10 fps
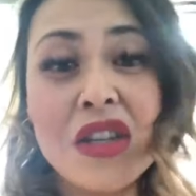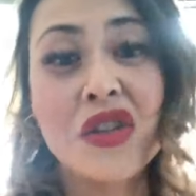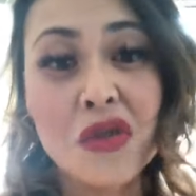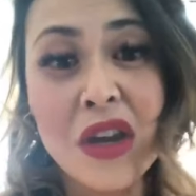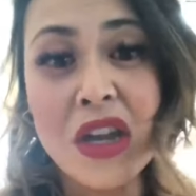to
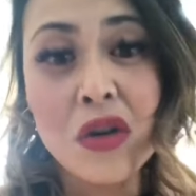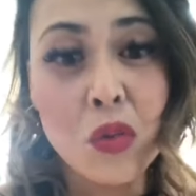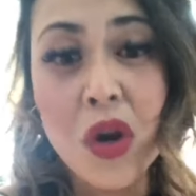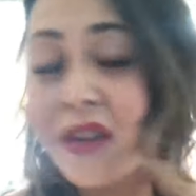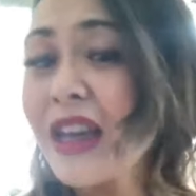do the inner
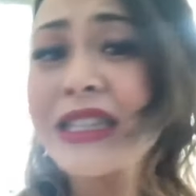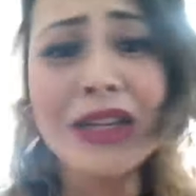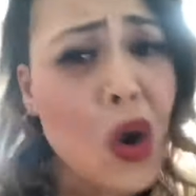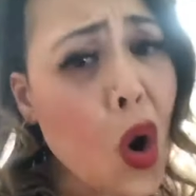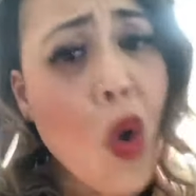work. That's
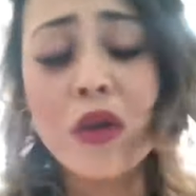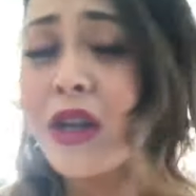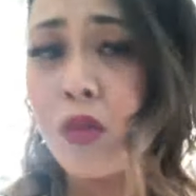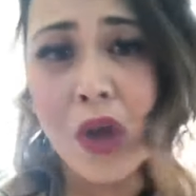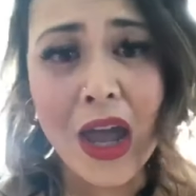the
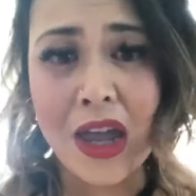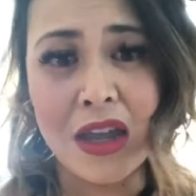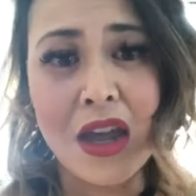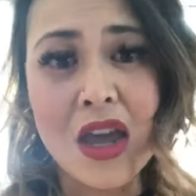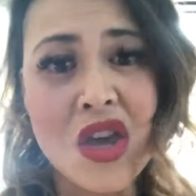only
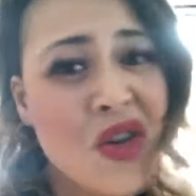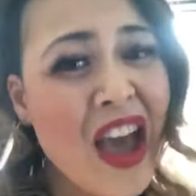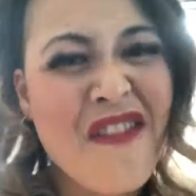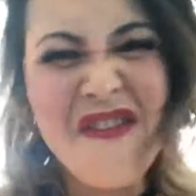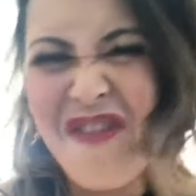way. You
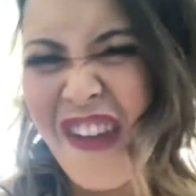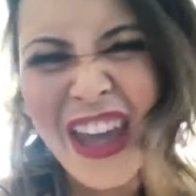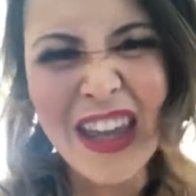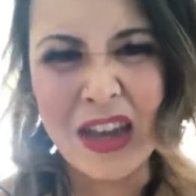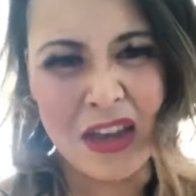can't
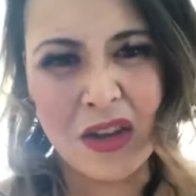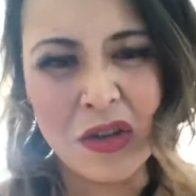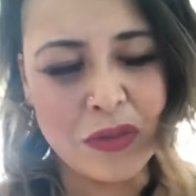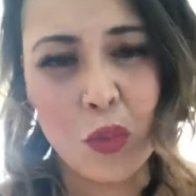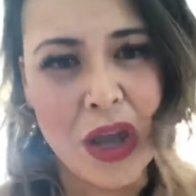fake
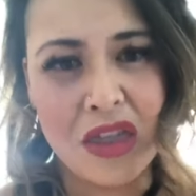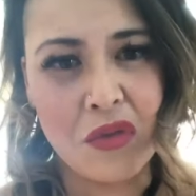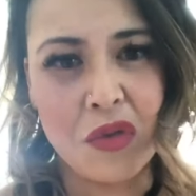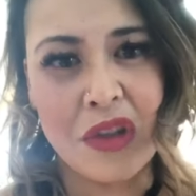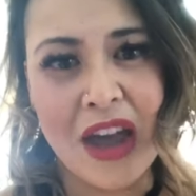your way
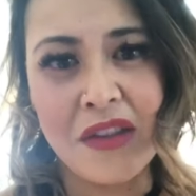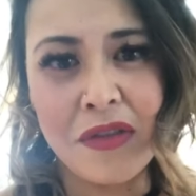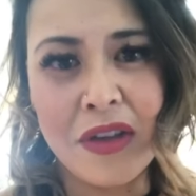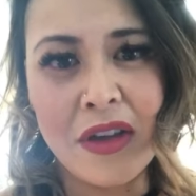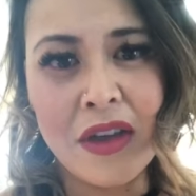through
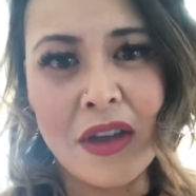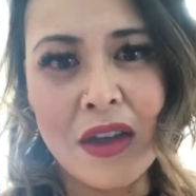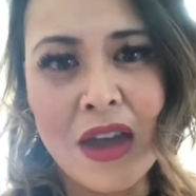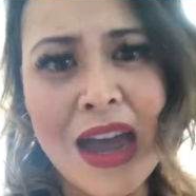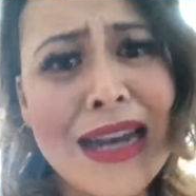life.
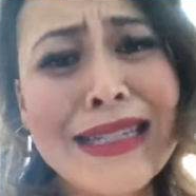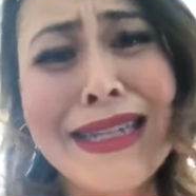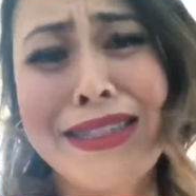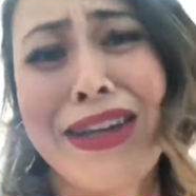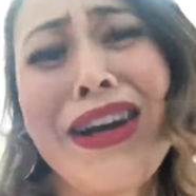And
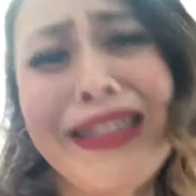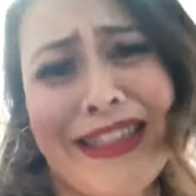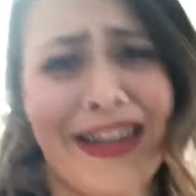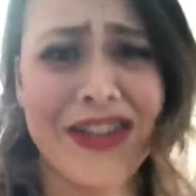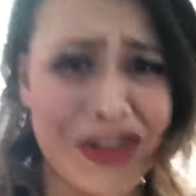it's
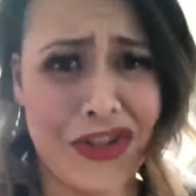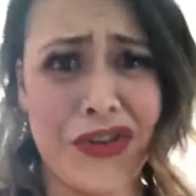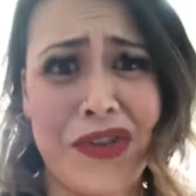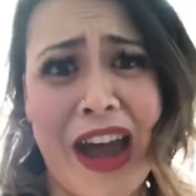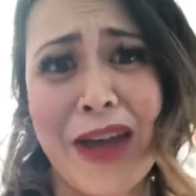exhausting to
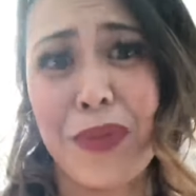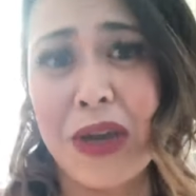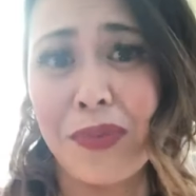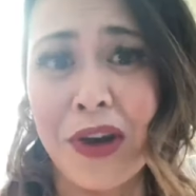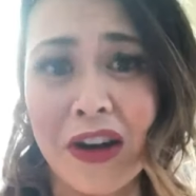do that,
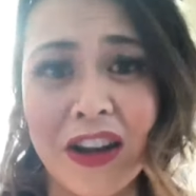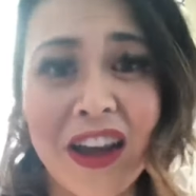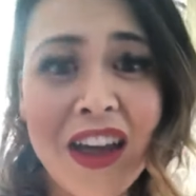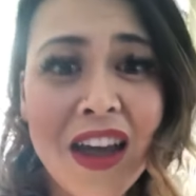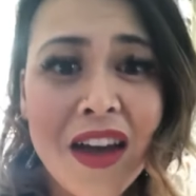
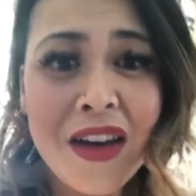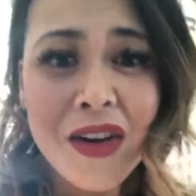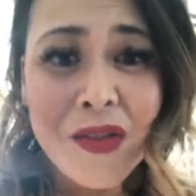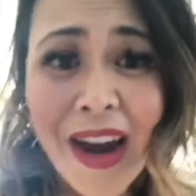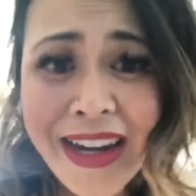people.
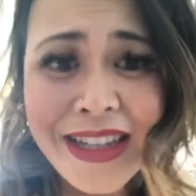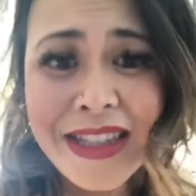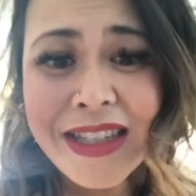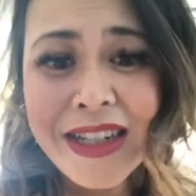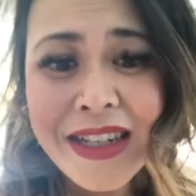Right?